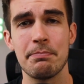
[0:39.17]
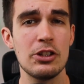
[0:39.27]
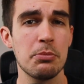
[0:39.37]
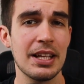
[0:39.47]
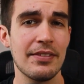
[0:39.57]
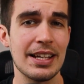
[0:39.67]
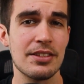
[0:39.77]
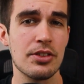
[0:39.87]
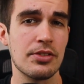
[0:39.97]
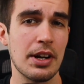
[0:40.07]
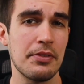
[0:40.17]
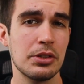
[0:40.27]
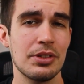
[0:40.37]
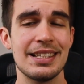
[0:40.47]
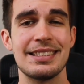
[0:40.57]
P2P investors refer
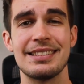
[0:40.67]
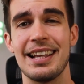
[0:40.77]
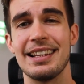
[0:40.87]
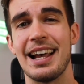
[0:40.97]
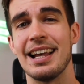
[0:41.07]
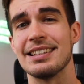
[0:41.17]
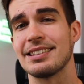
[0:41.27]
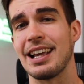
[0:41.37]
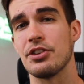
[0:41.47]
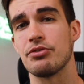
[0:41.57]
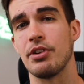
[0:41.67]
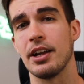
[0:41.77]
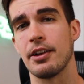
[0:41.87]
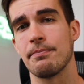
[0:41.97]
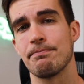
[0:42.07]
to this state as cash
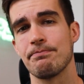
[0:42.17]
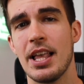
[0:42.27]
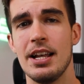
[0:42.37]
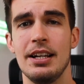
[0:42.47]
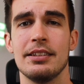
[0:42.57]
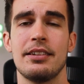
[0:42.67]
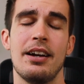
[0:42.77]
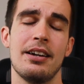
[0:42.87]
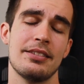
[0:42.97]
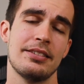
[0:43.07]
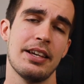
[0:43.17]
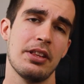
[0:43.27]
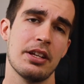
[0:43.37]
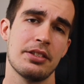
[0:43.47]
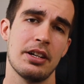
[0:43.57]
drag. There are
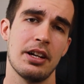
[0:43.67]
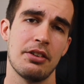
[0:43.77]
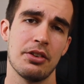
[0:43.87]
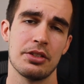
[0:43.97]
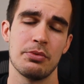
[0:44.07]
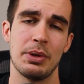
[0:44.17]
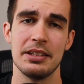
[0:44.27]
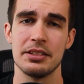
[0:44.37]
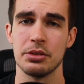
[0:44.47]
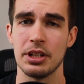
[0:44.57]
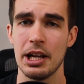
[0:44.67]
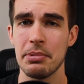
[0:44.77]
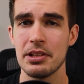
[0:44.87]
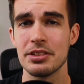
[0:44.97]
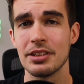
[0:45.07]
several scenarios why this could
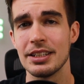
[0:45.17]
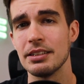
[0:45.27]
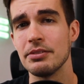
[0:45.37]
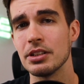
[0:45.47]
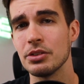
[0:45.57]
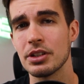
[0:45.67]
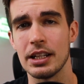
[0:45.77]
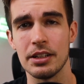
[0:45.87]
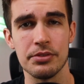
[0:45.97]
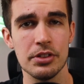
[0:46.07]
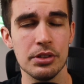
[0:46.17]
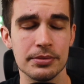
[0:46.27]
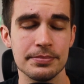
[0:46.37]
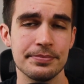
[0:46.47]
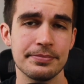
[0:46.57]
happen, so let's have a look at a few.
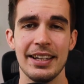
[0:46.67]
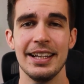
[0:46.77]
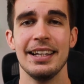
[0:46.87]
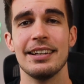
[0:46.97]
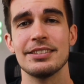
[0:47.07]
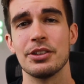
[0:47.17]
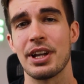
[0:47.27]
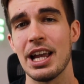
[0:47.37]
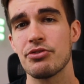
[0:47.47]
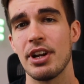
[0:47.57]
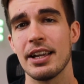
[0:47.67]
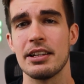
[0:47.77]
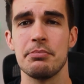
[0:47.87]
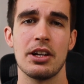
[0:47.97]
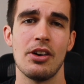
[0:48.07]
So cash drag
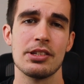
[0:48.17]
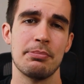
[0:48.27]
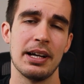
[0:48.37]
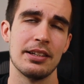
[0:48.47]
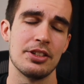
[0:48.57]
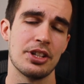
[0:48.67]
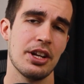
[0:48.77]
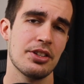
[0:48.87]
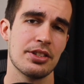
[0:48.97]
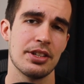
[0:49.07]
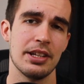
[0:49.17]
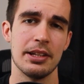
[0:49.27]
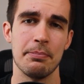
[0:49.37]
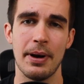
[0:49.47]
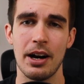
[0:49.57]
can be caused by the changes in
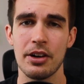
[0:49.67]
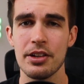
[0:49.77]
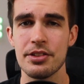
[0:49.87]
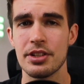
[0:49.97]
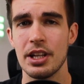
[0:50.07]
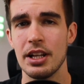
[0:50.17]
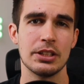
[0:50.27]
the markets.